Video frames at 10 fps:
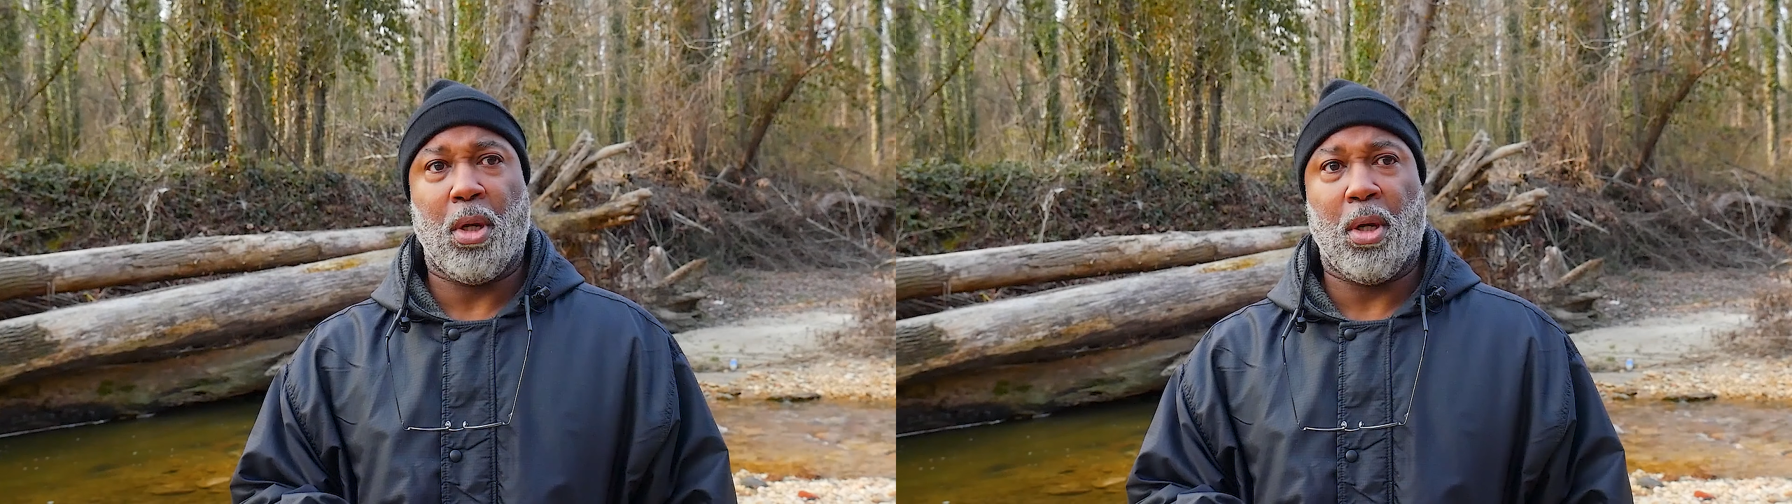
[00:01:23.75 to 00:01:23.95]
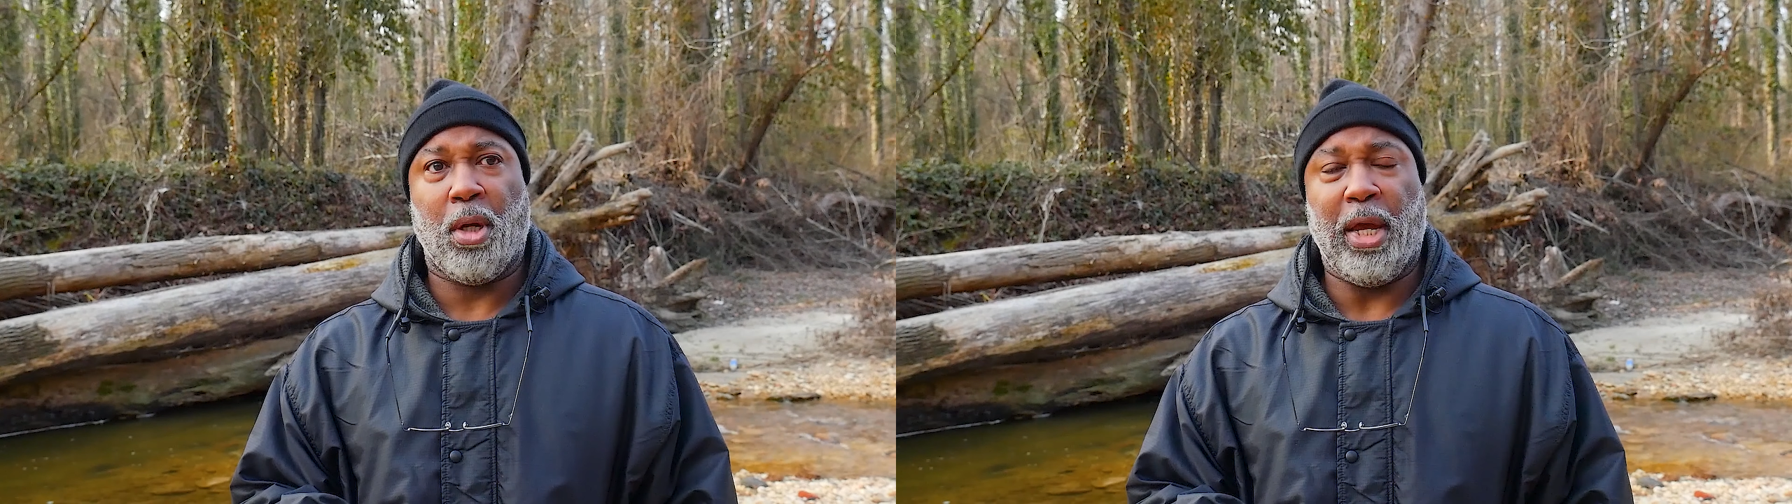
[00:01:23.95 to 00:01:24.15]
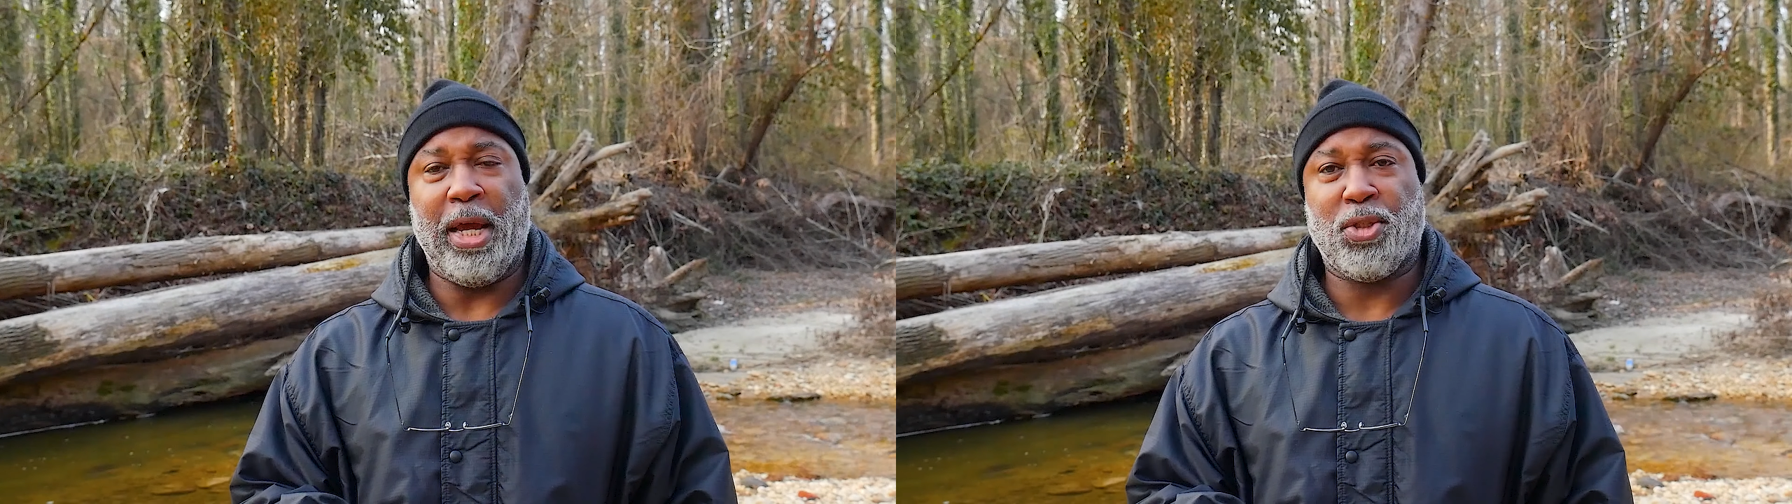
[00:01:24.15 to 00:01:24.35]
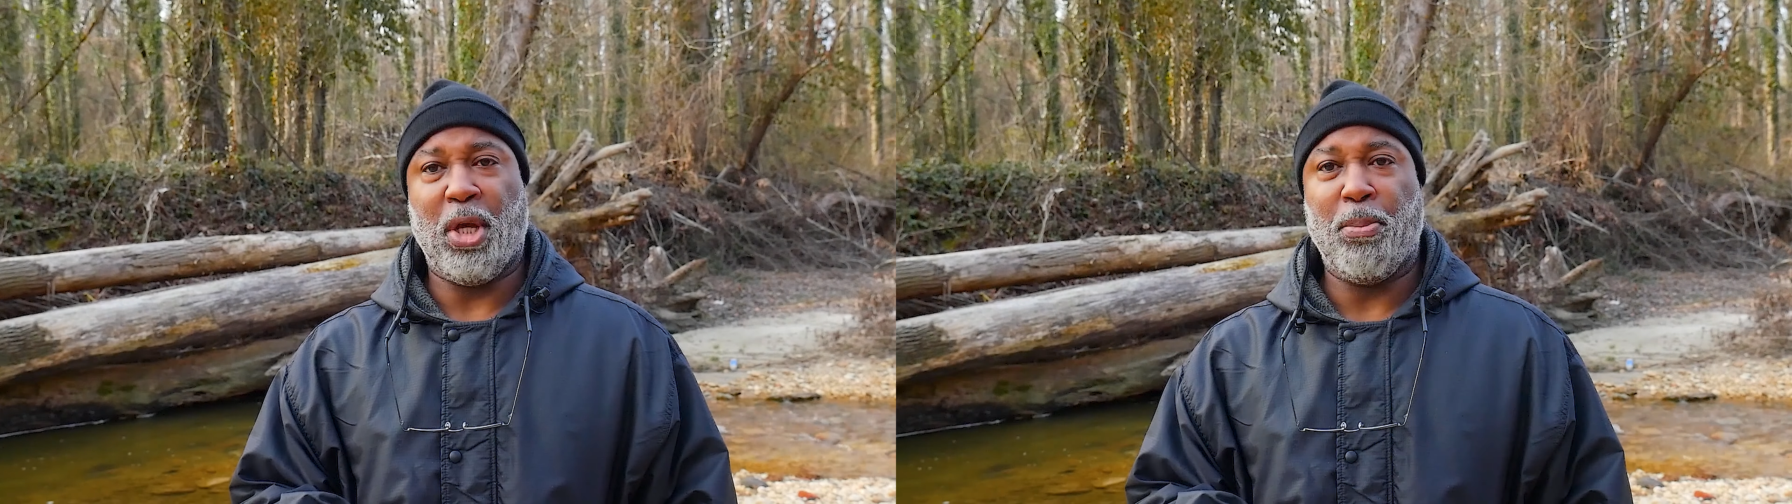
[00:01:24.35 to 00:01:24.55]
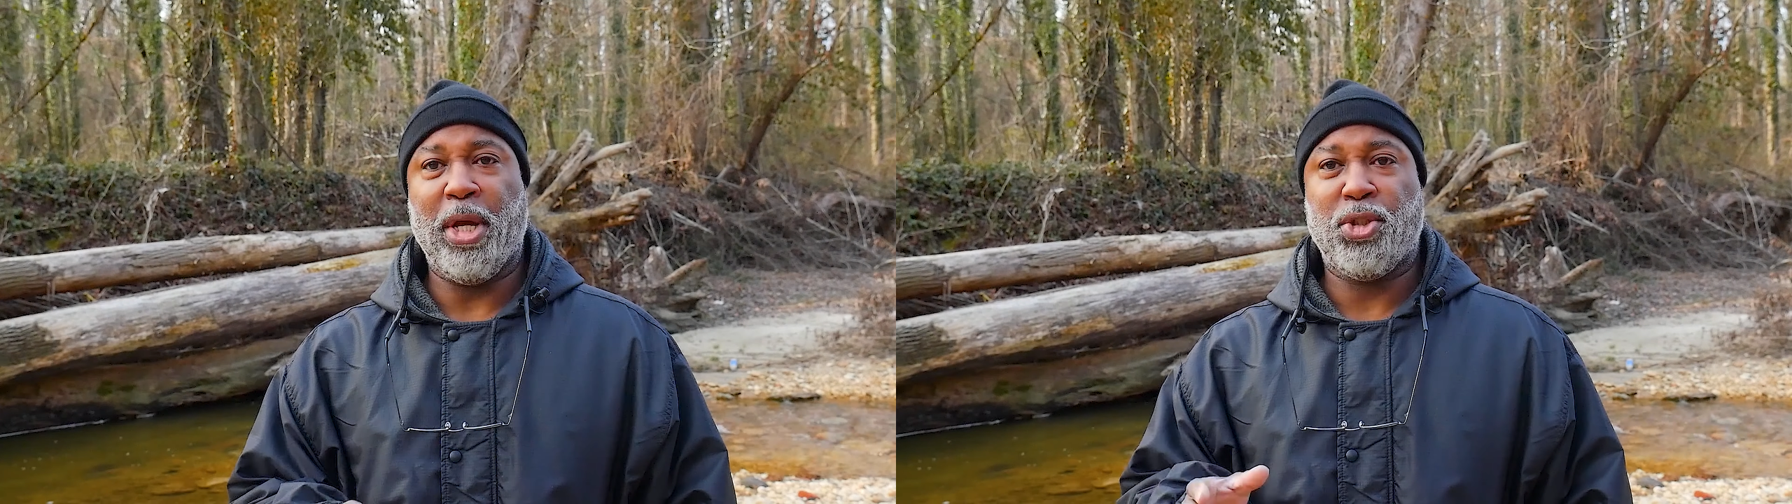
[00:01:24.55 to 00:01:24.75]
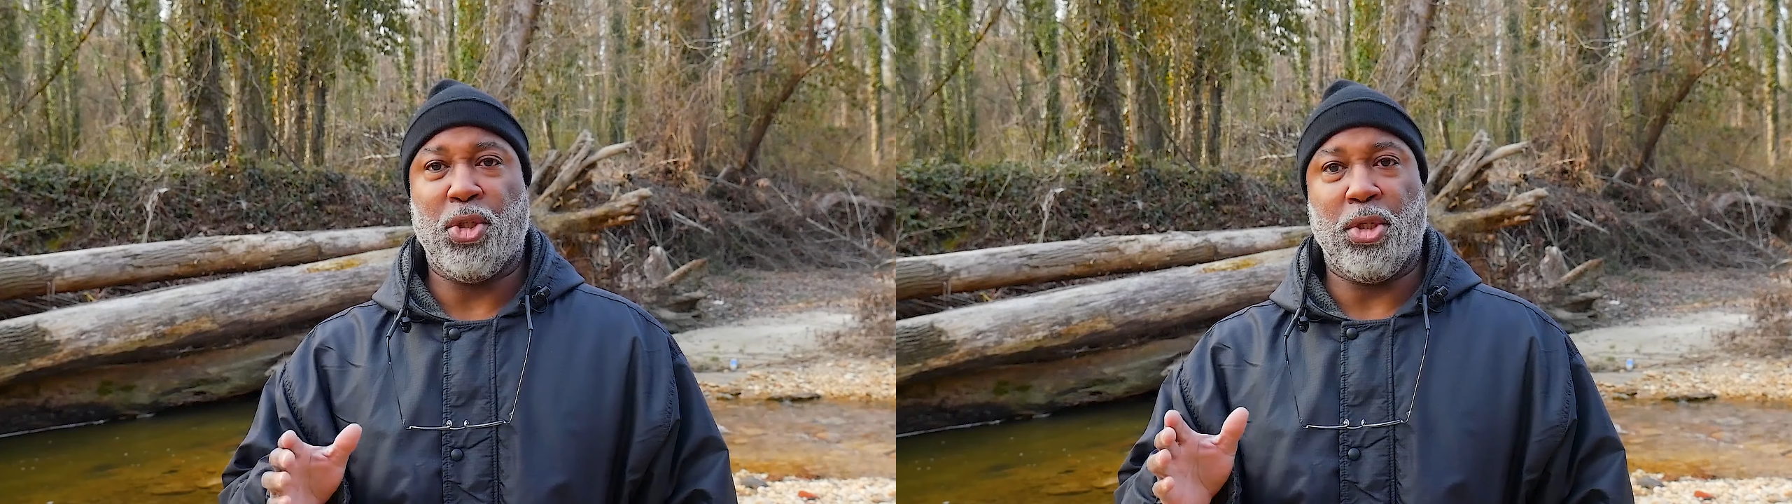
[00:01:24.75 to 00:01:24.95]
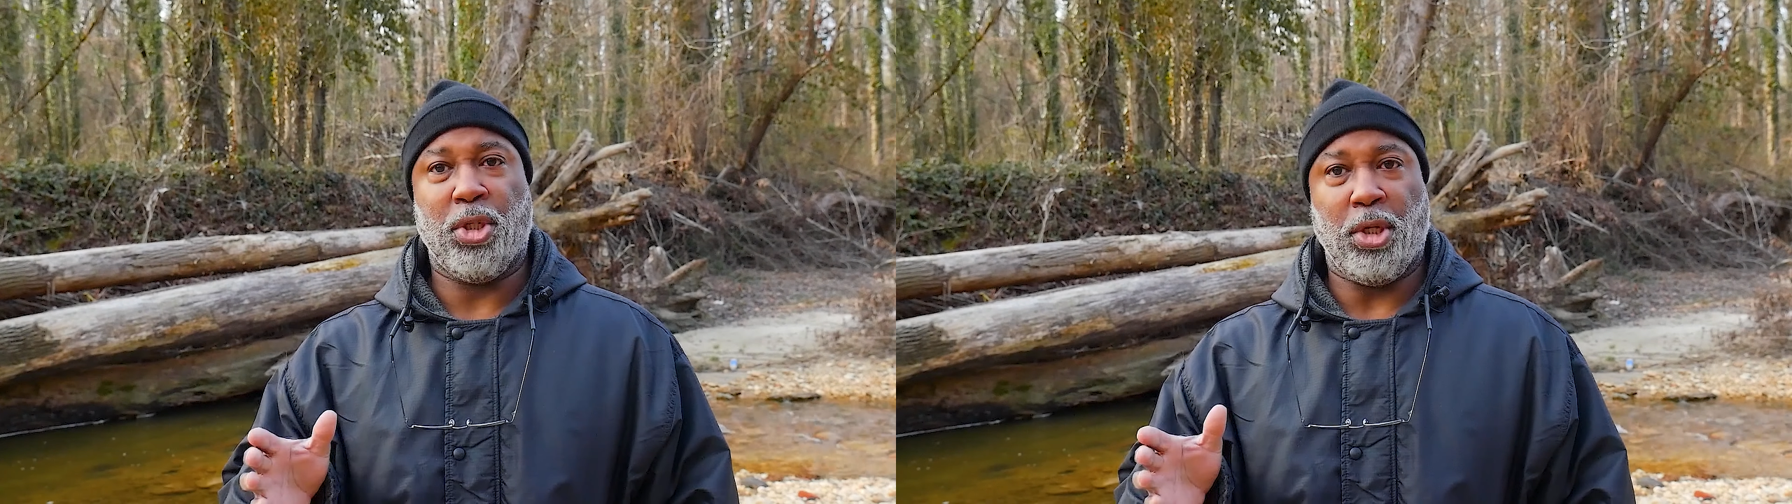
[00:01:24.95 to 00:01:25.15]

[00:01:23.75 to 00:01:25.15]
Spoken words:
As I mentioned